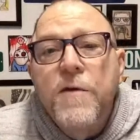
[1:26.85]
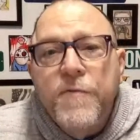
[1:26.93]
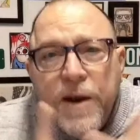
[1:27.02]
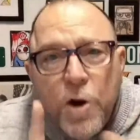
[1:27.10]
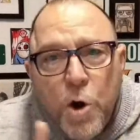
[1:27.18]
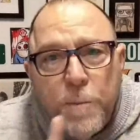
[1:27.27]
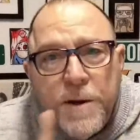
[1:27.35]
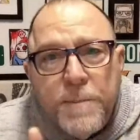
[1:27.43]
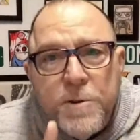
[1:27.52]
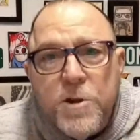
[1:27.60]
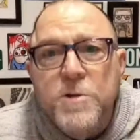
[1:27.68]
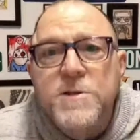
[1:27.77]
That'll open up a
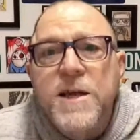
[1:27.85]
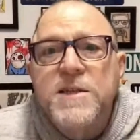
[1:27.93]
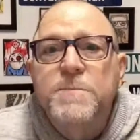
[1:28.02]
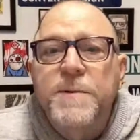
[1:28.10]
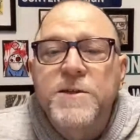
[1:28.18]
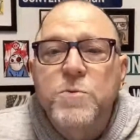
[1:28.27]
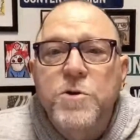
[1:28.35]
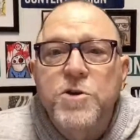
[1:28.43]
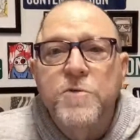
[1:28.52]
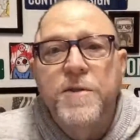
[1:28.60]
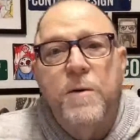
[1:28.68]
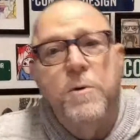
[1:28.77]
little text-based
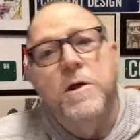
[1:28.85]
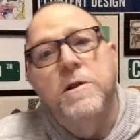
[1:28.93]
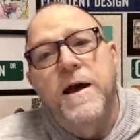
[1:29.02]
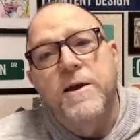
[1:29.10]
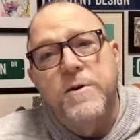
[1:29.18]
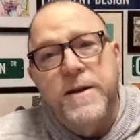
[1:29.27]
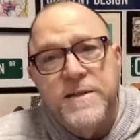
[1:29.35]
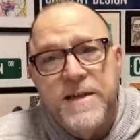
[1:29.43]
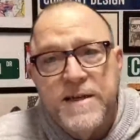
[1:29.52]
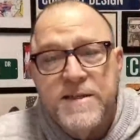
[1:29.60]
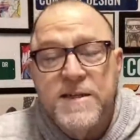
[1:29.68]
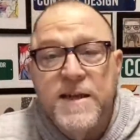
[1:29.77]
window that will allow you to
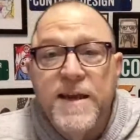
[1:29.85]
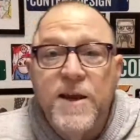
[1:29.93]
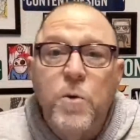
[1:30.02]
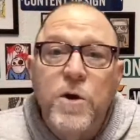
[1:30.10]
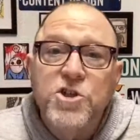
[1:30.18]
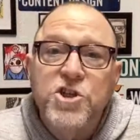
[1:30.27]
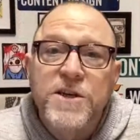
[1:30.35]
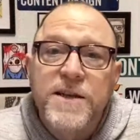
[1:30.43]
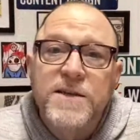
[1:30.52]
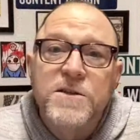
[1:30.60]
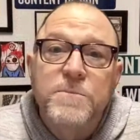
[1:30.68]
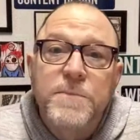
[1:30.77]
text a question
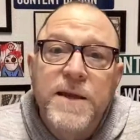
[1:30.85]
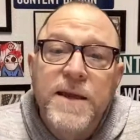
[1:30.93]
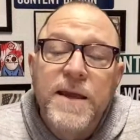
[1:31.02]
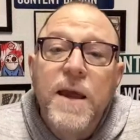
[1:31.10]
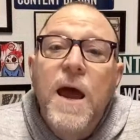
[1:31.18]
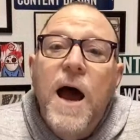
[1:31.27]
into me.